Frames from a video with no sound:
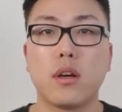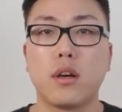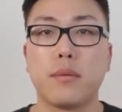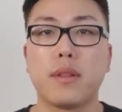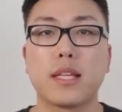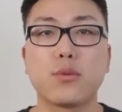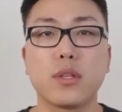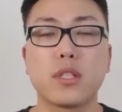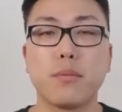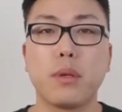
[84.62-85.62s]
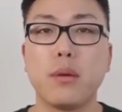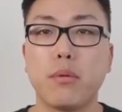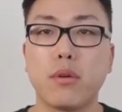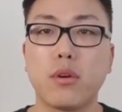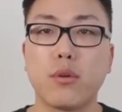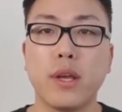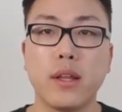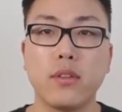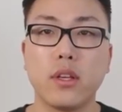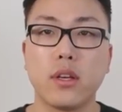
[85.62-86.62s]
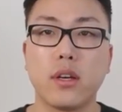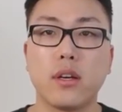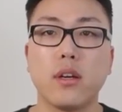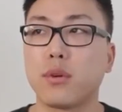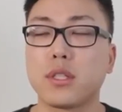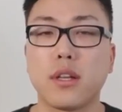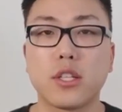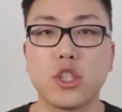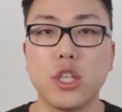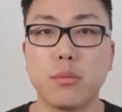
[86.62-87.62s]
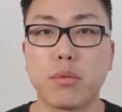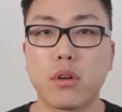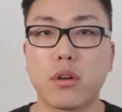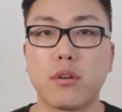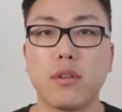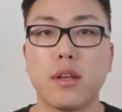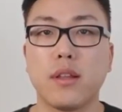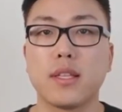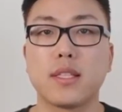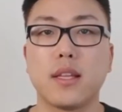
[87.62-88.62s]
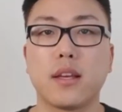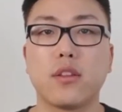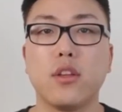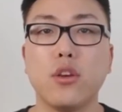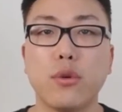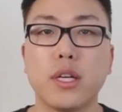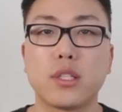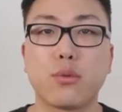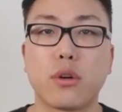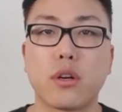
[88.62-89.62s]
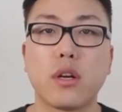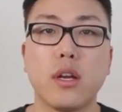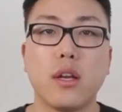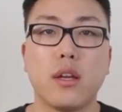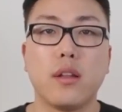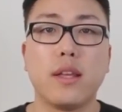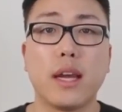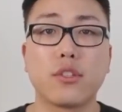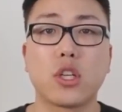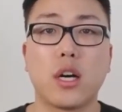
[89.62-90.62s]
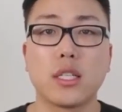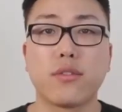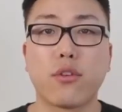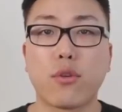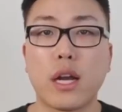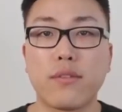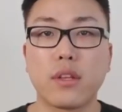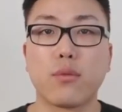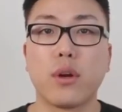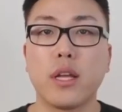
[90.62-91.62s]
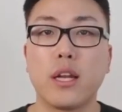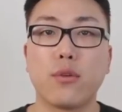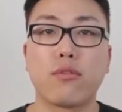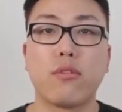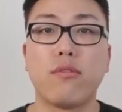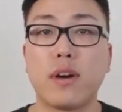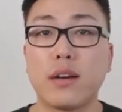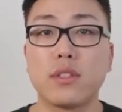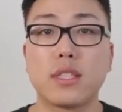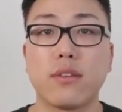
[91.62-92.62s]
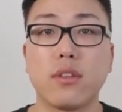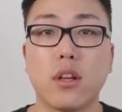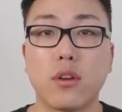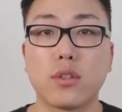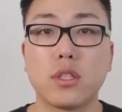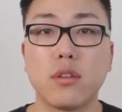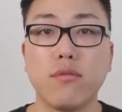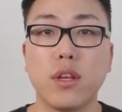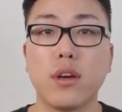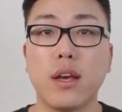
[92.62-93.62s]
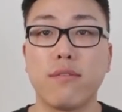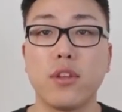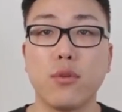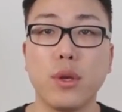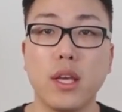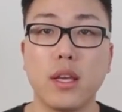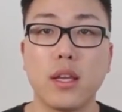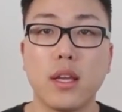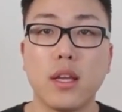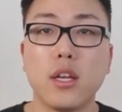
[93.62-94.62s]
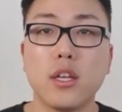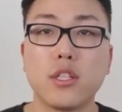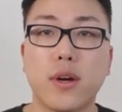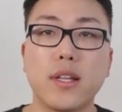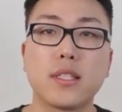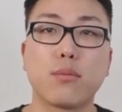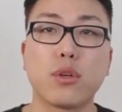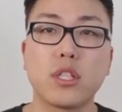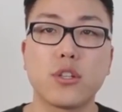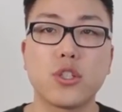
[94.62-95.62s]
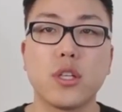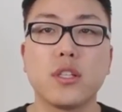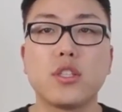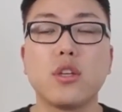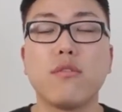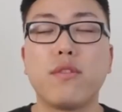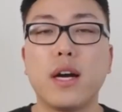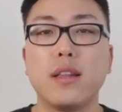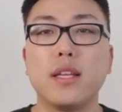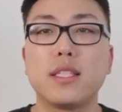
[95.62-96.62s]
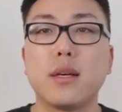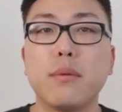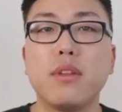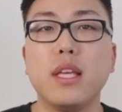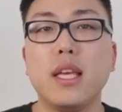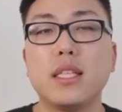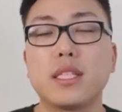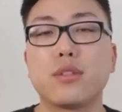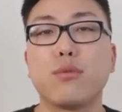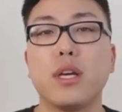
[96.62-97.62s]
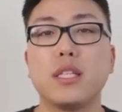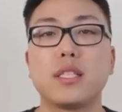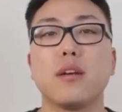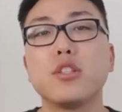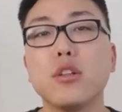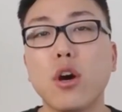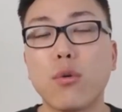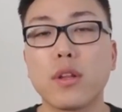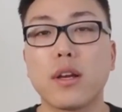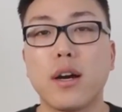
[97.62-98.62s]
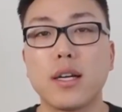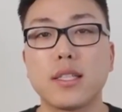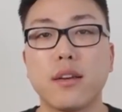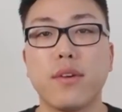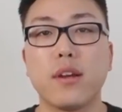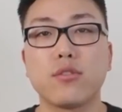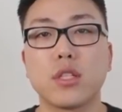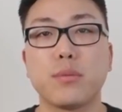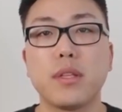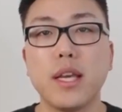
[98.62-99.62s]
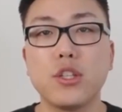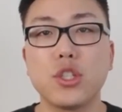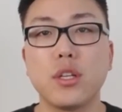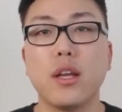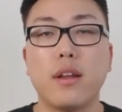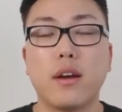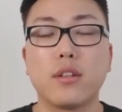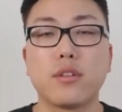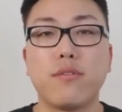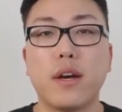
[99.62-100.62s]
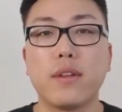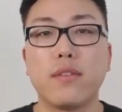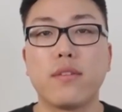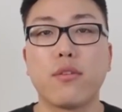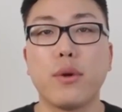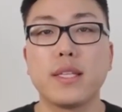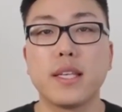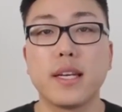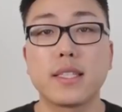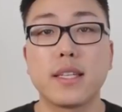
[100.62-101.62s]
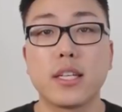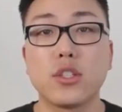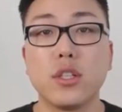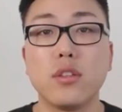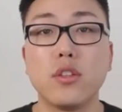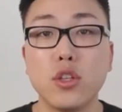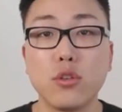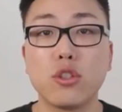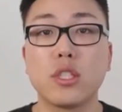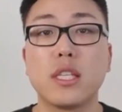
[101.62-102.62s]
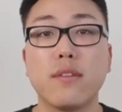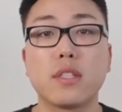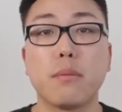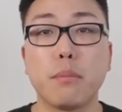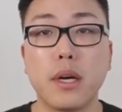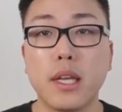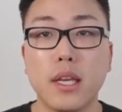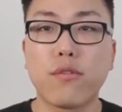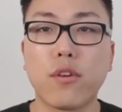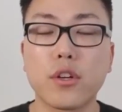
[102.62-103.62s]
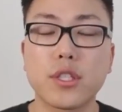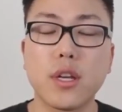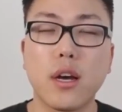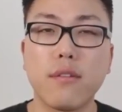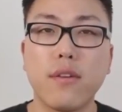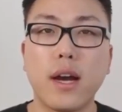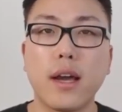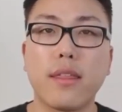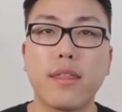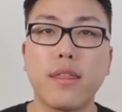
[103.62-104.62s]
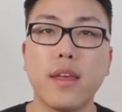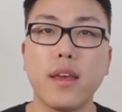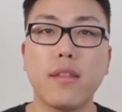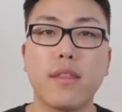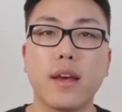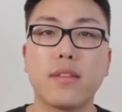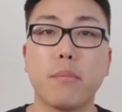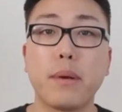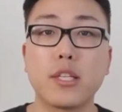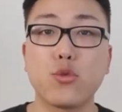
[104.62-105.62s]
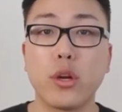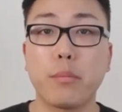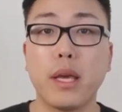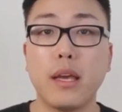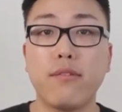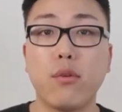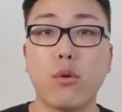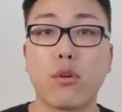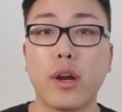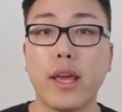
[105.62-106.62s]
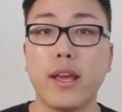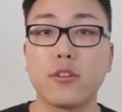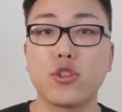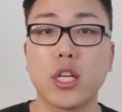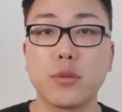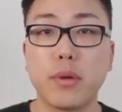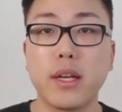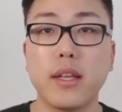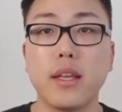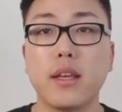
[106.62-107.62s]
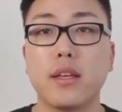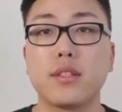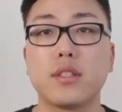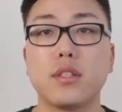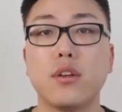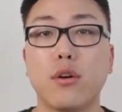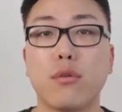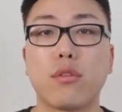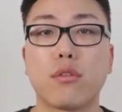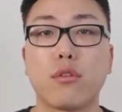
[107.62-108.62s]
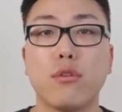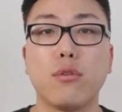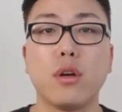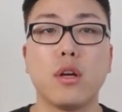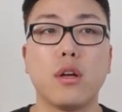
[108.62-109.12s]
And that's why some people go to India, where it's a lot cheaper than, let's say, like the US, where the average cost of a graft can run anywhere from $5 to $7 via FUE. So I did some research into finding some of the easiest ways to lower the cost of hair transplantation, and I also found out different ways that you guys can actually do to save some money. First off, I think that the best way to pay for a hair transplant is to go through